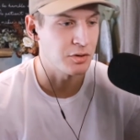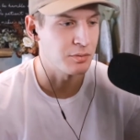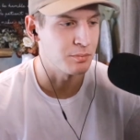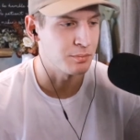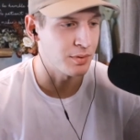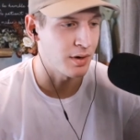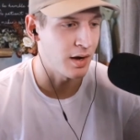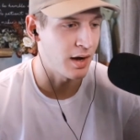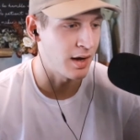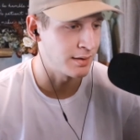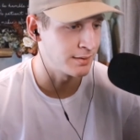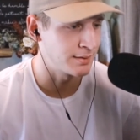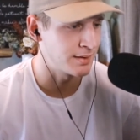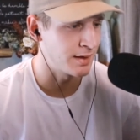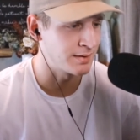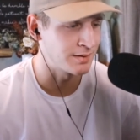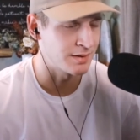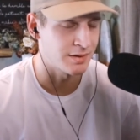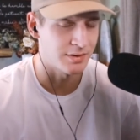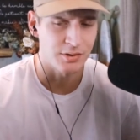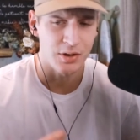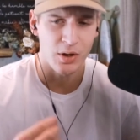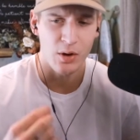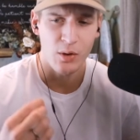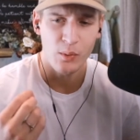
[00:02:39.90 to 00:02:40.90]
process,
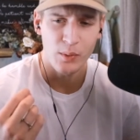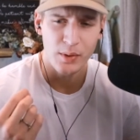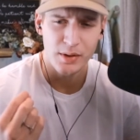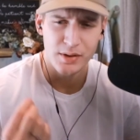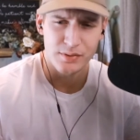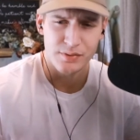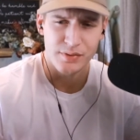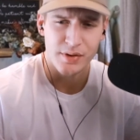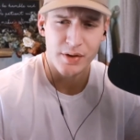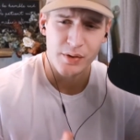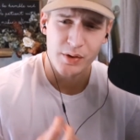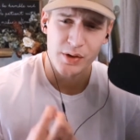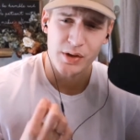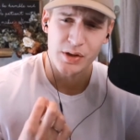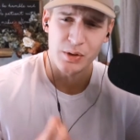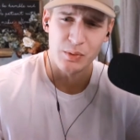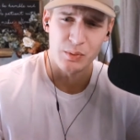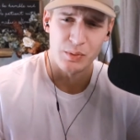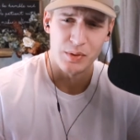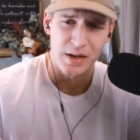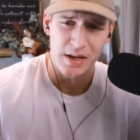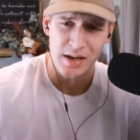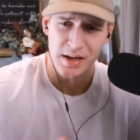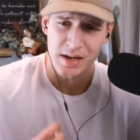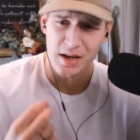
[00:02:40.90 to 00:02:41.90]
it's always very
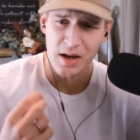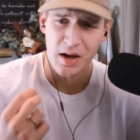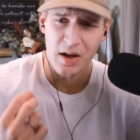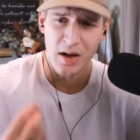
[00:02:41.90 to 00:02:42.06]
unique,